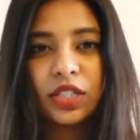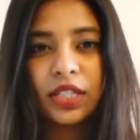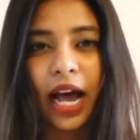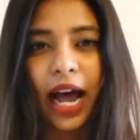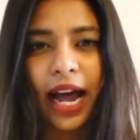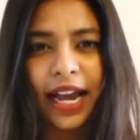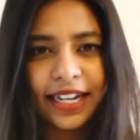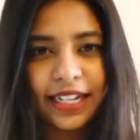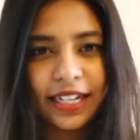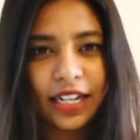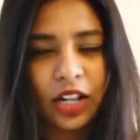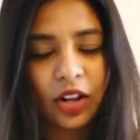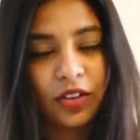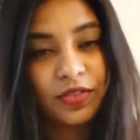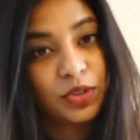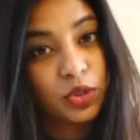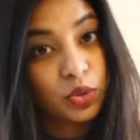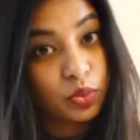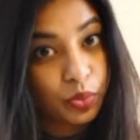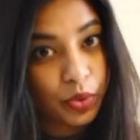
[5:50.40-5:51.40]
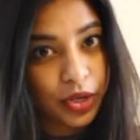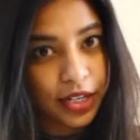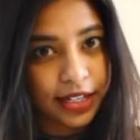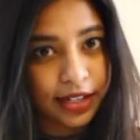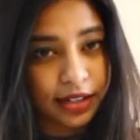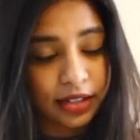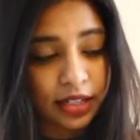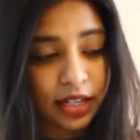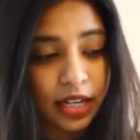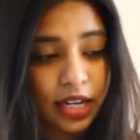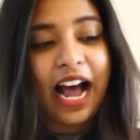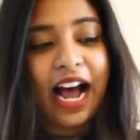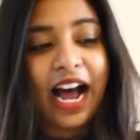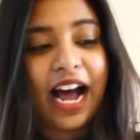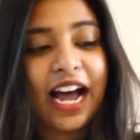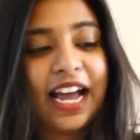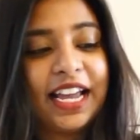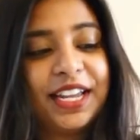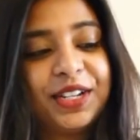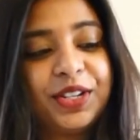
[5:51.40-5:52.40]
Idol of Sweden.
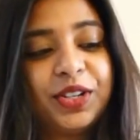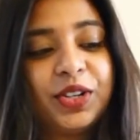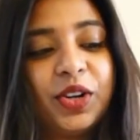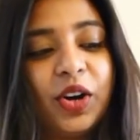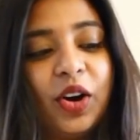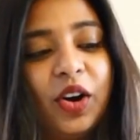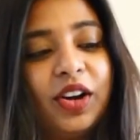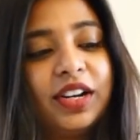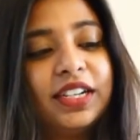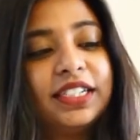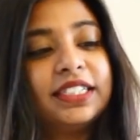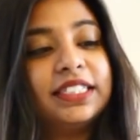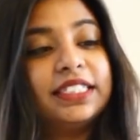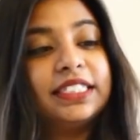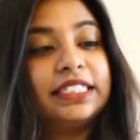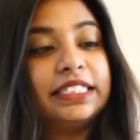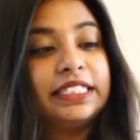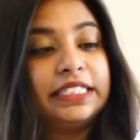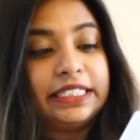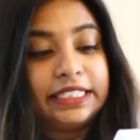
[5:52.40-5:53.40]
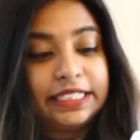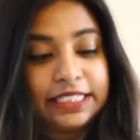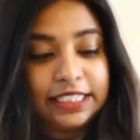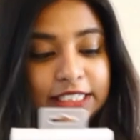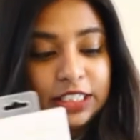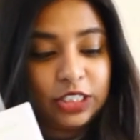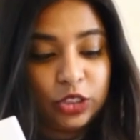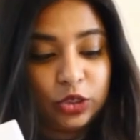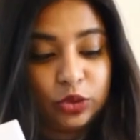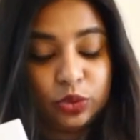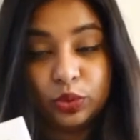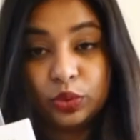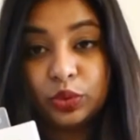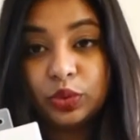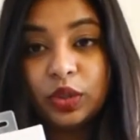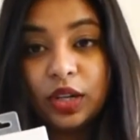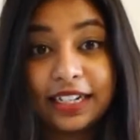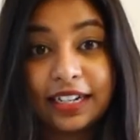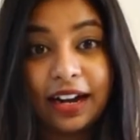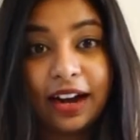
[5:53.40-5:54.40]
I got these
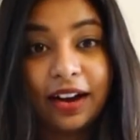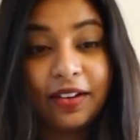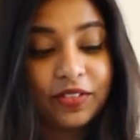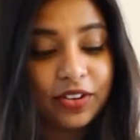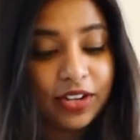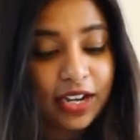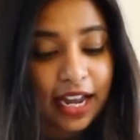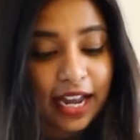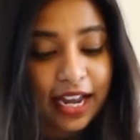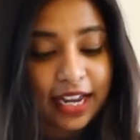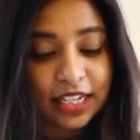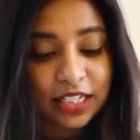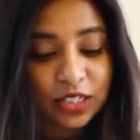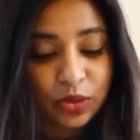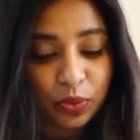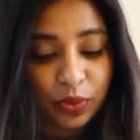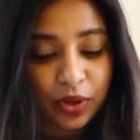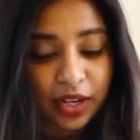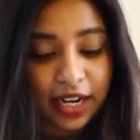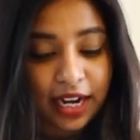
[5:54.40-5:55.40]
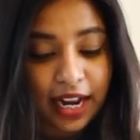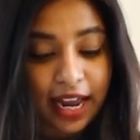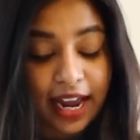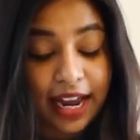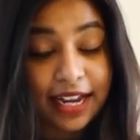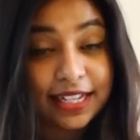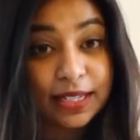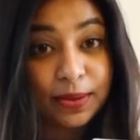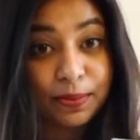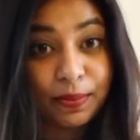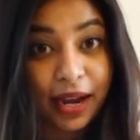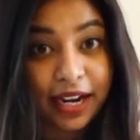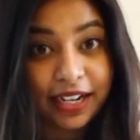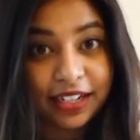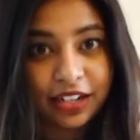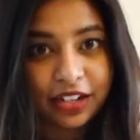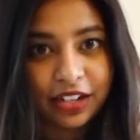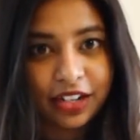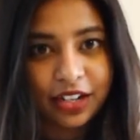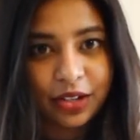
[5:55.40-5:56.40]
two, cover as well as a
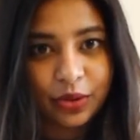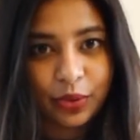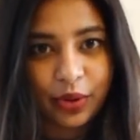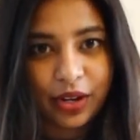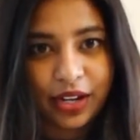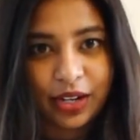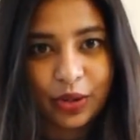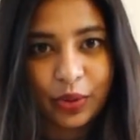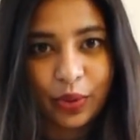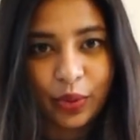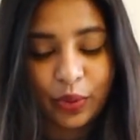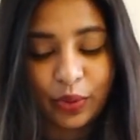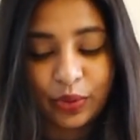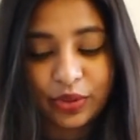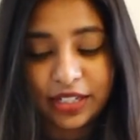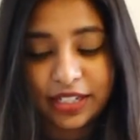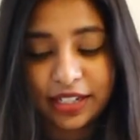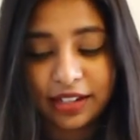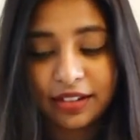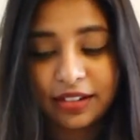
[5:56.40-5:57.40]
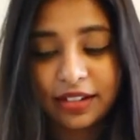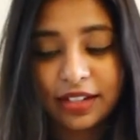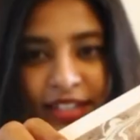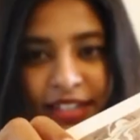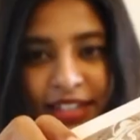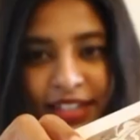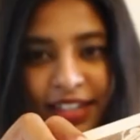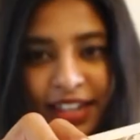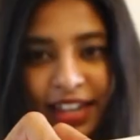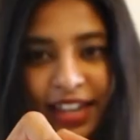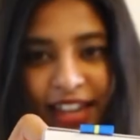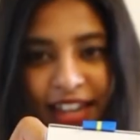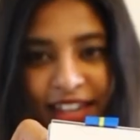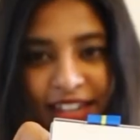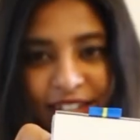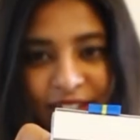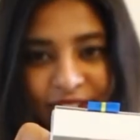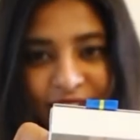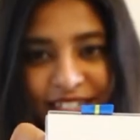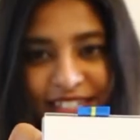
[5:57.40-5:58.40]
magnetic ring holder.
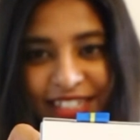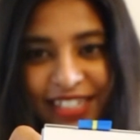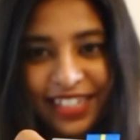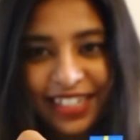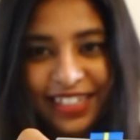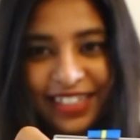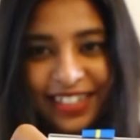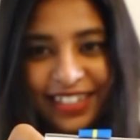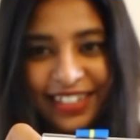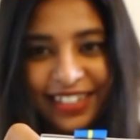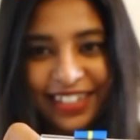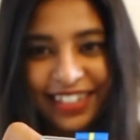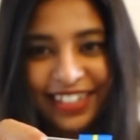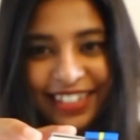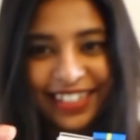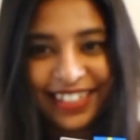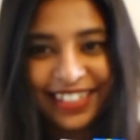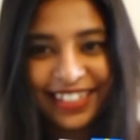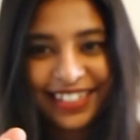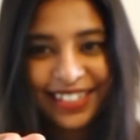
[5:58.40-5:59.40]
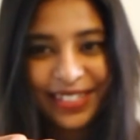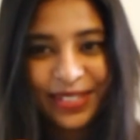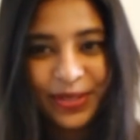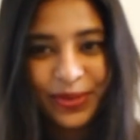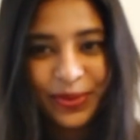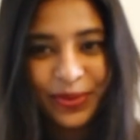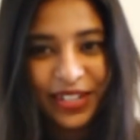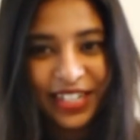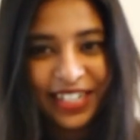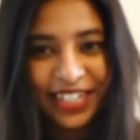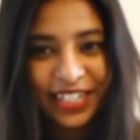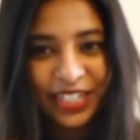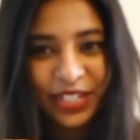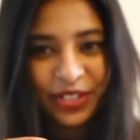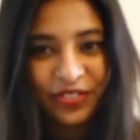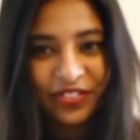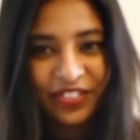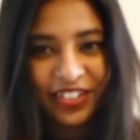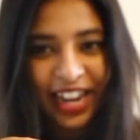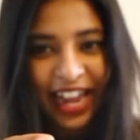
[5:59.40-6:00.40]
And you see the little Swedish
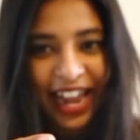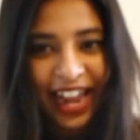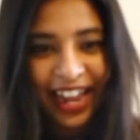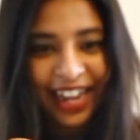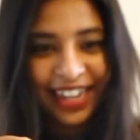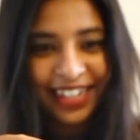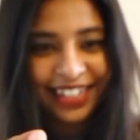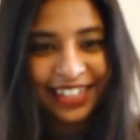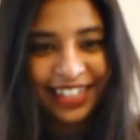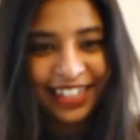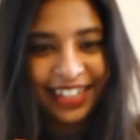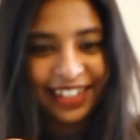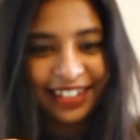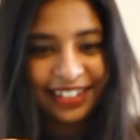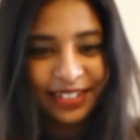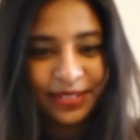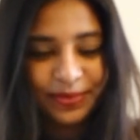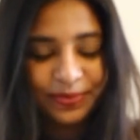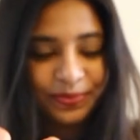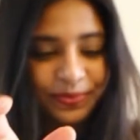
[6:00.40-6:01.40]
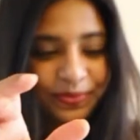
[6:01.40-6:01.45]
flag here.